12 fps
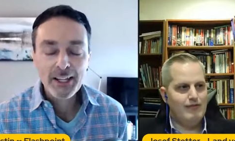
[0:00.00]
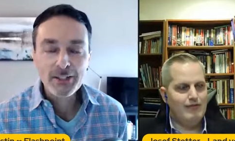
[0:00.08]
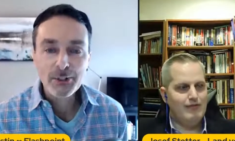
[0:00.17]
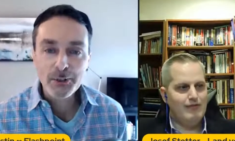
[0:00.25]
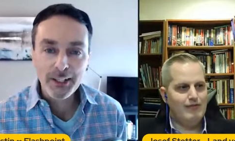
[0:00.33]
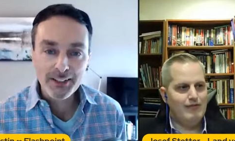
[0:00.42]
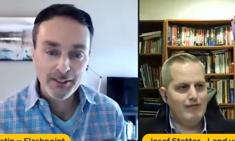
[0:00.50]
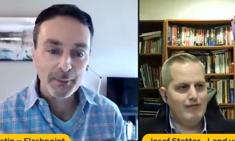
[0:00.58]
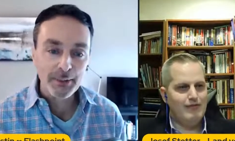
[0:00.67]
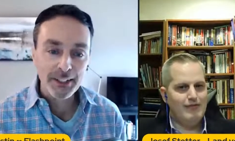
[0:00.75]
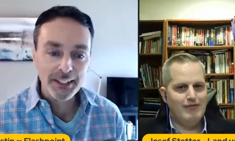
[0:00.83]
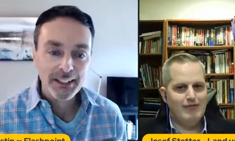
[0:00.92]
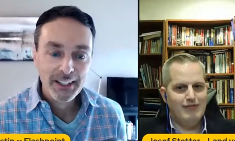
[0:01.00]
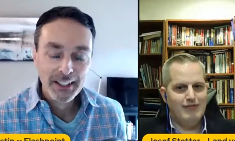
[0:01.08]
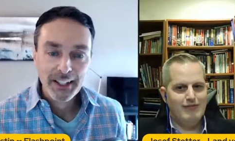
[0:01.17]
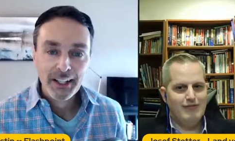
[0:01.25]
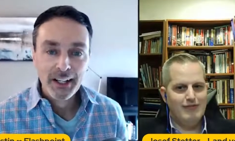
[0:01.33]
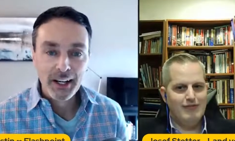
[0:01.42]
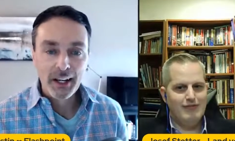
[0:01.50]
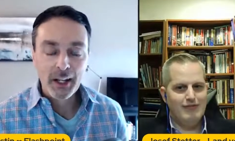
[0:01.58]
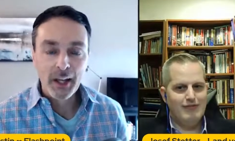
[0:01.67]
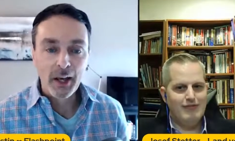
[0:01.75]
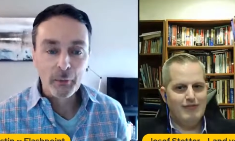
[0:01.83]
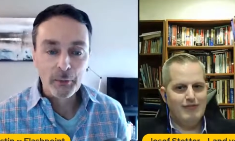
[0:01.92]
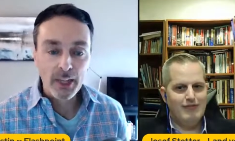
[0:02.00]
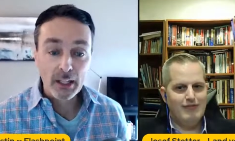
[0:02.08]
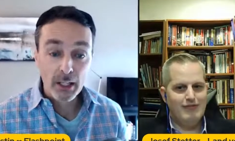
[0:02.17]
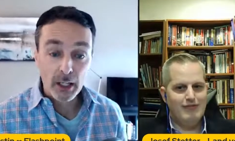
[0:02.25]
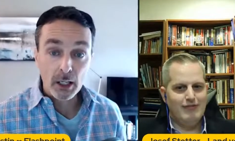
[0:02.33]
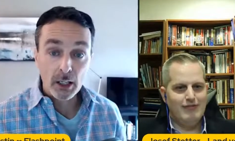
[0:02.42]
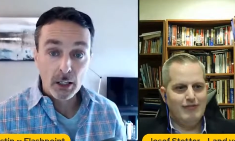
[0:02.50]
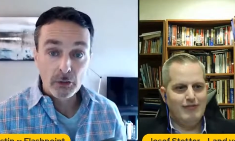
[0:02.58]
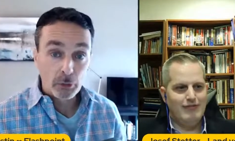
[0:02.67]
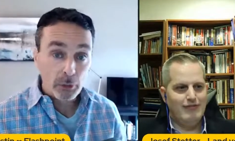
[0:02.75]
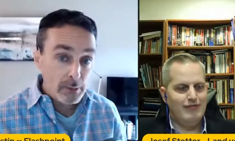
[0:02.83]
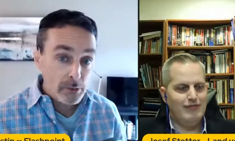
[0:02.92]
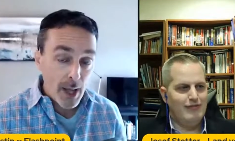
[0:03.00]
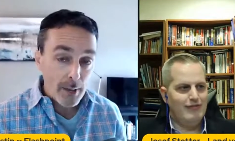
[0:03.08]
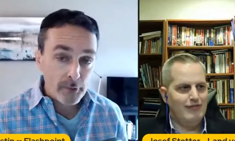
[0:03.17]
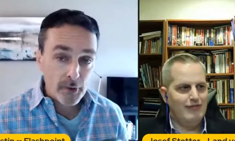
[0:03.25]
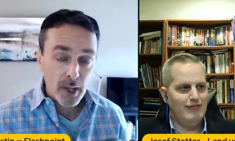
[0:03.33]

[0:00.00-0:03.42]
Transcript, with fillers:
Speaker 1: did you get somebody? Uh, and, was that like a, a, dream job for